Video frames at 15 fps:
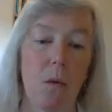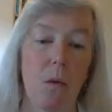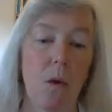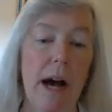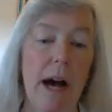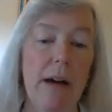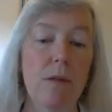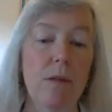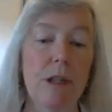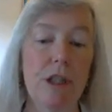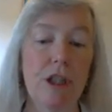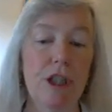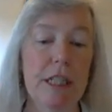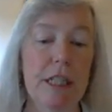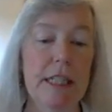Why would
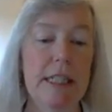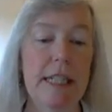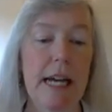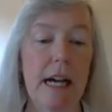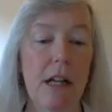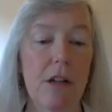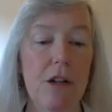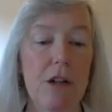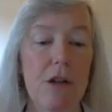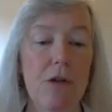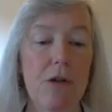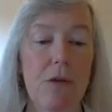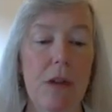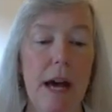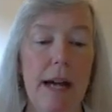she tell
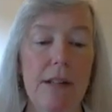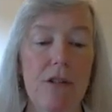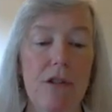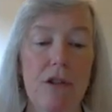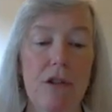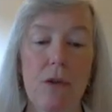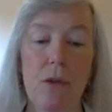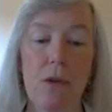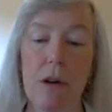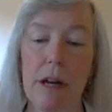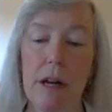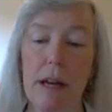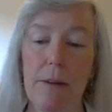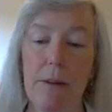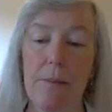you that
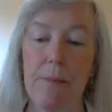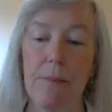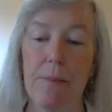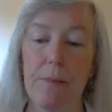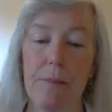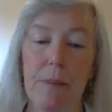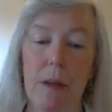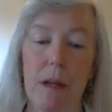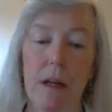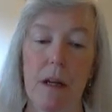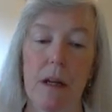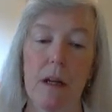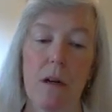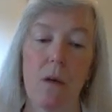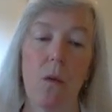story?
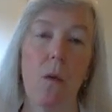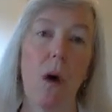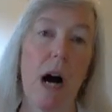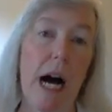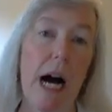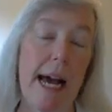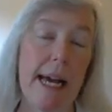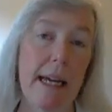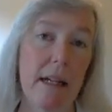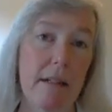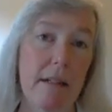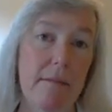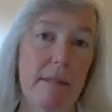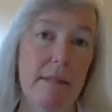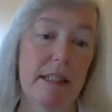Why
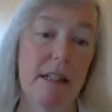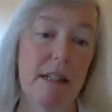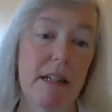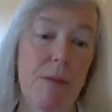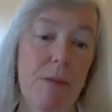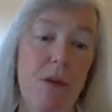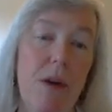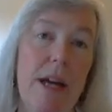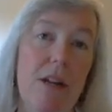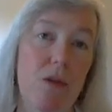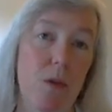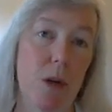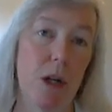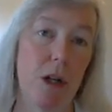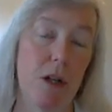is the
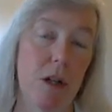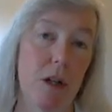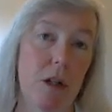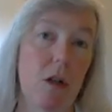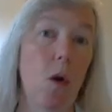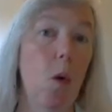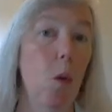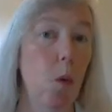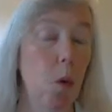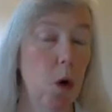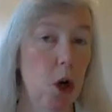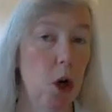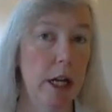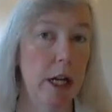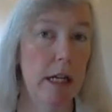WH word.
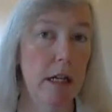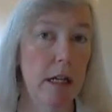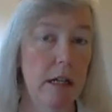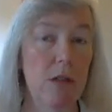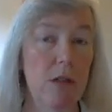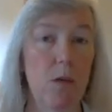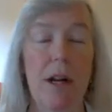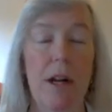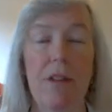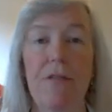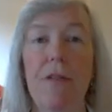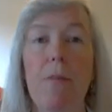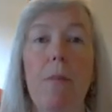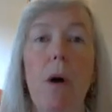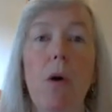Would is one of
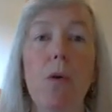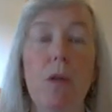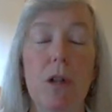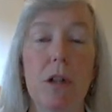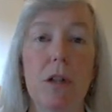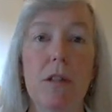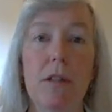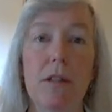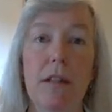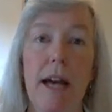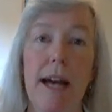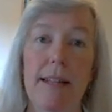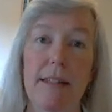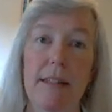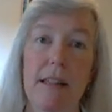the modals
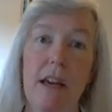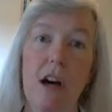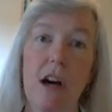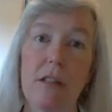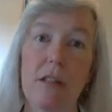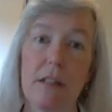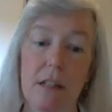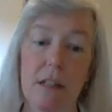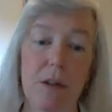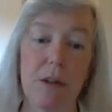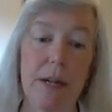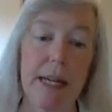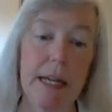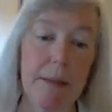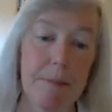as the
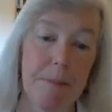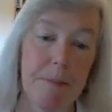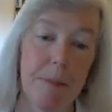auxiliary.